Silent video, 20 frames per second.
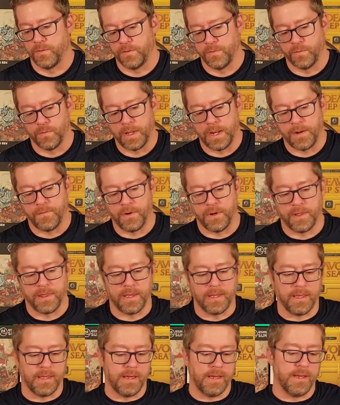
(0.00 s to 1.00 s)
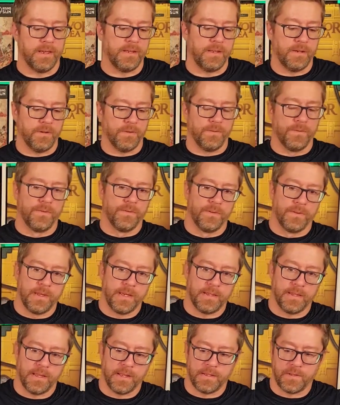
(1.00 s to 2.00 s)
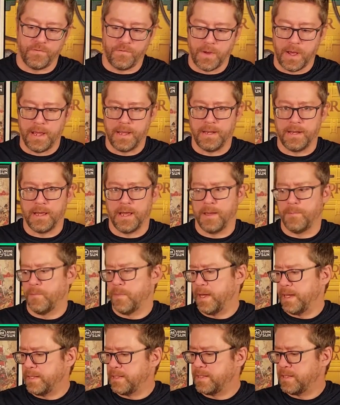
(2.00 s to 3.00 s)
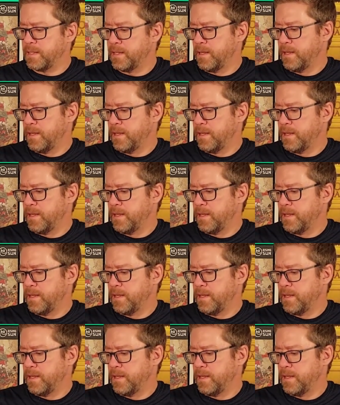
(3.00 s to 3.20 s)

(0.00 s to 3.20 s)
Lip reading: whatever, that's fine. I might,